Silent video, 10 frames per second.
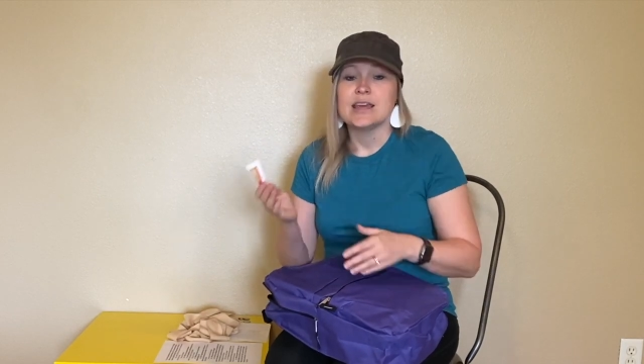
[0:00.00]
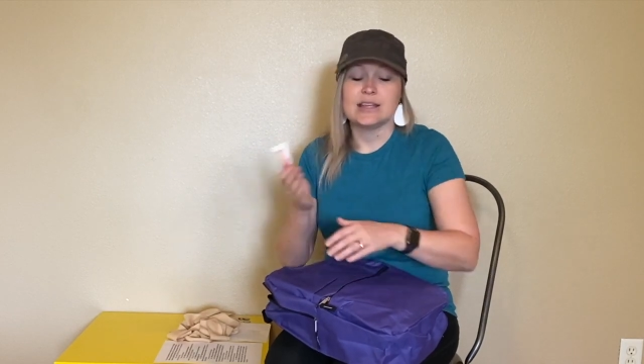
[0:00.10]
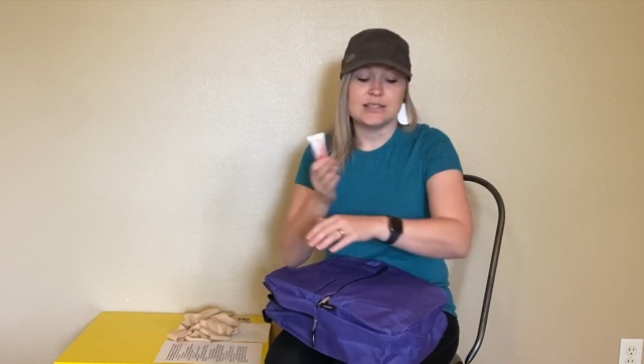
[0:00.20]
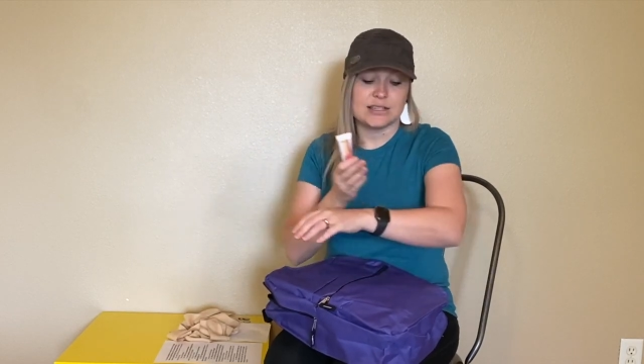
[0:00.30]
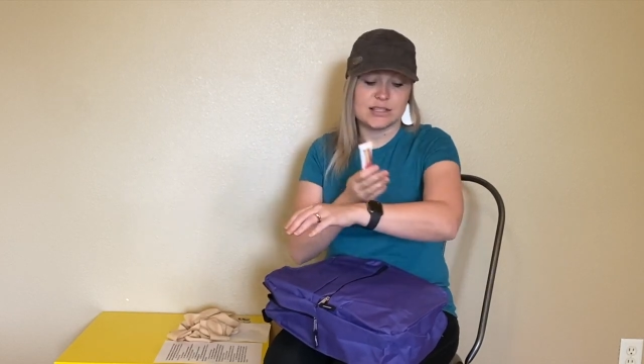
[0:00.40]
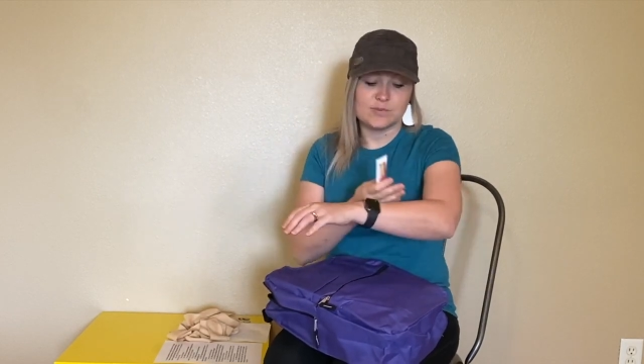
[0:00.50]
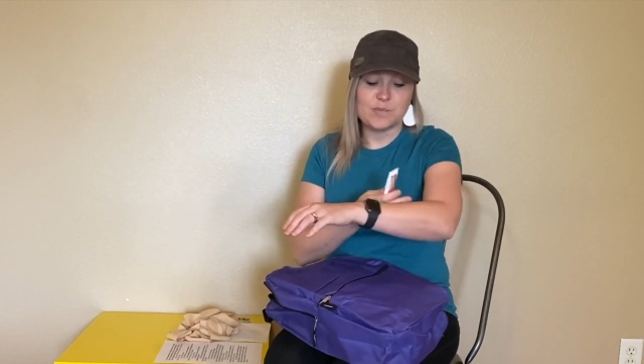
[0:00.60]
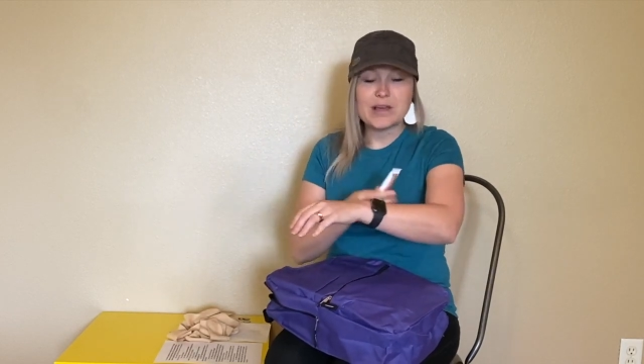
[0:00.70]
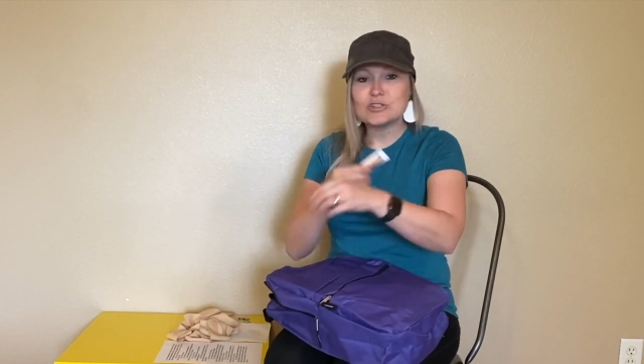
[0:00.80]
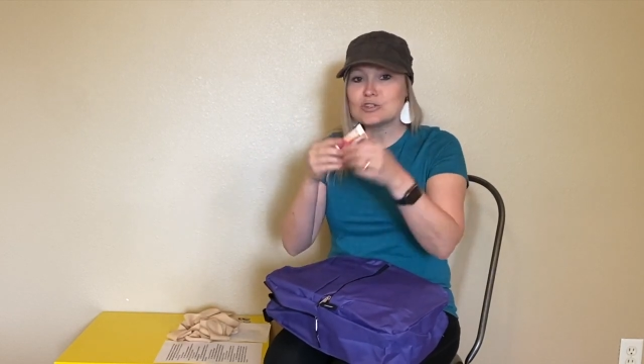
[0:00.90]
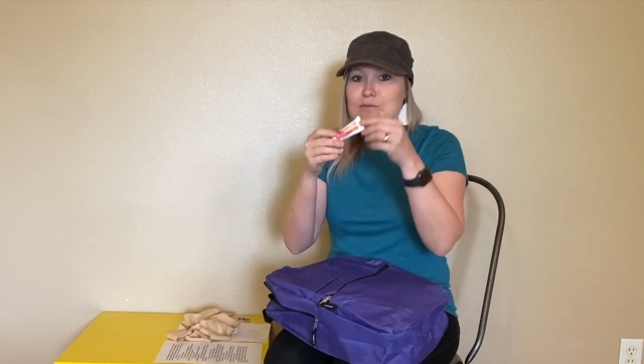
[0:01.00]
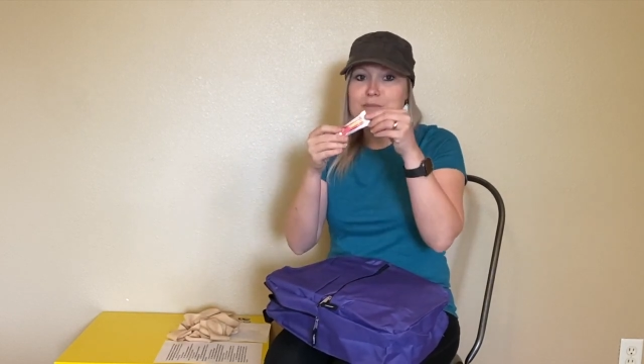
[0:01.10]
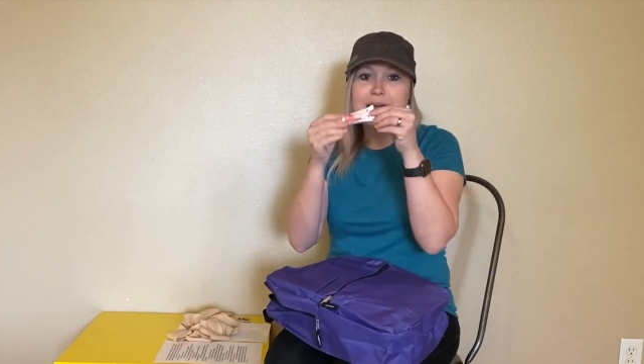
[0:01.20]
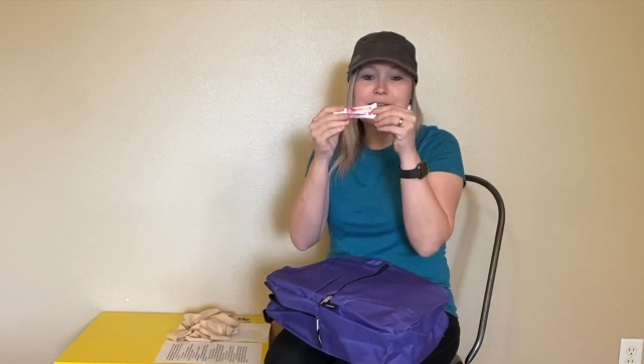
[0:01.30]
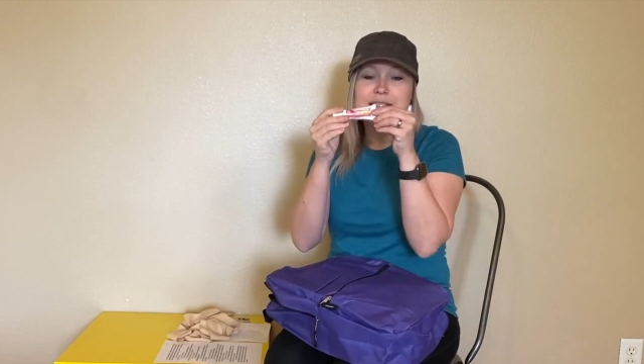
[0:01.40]
It's a special
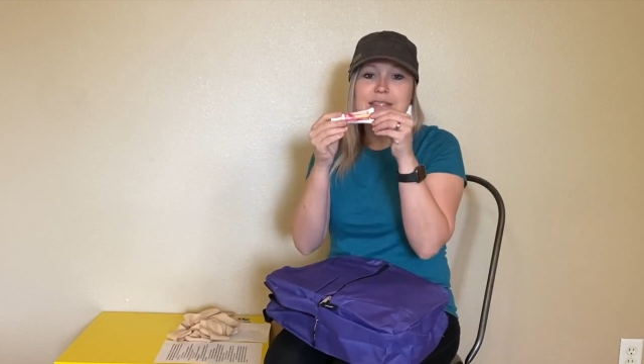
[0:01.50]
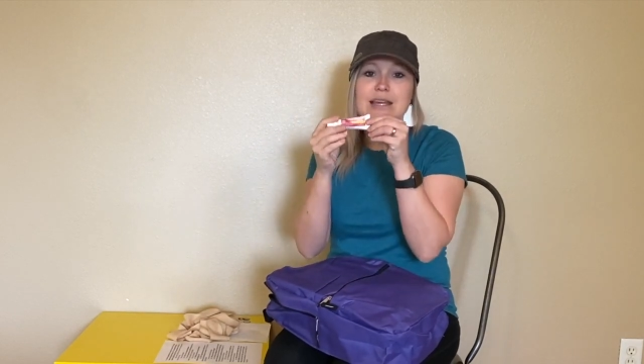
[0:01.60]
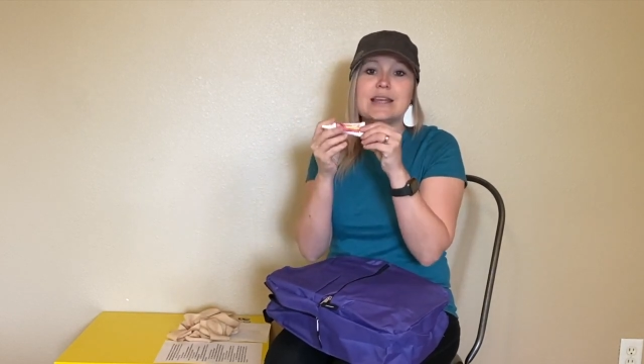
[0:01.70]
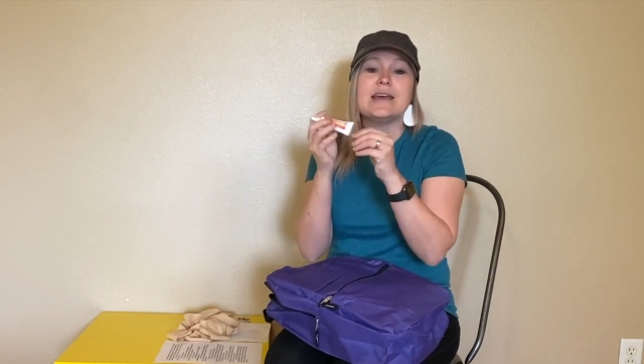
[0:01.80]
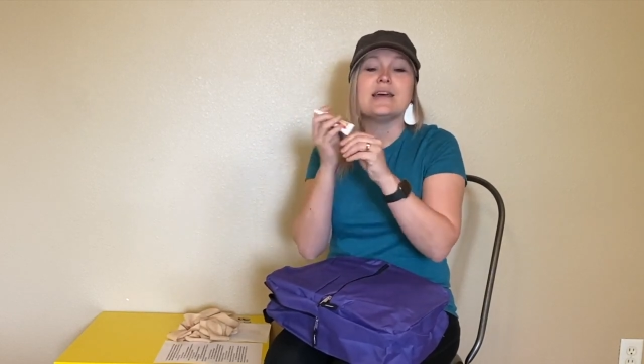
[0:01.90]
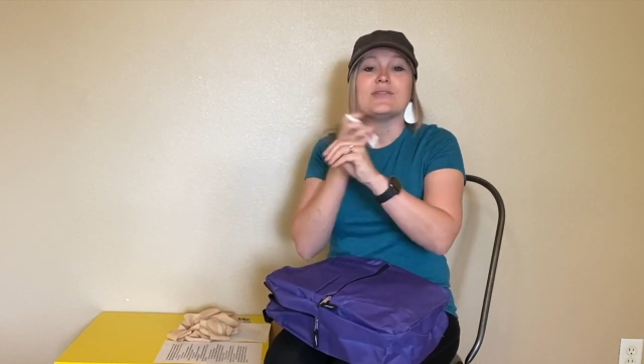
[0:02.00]
medicine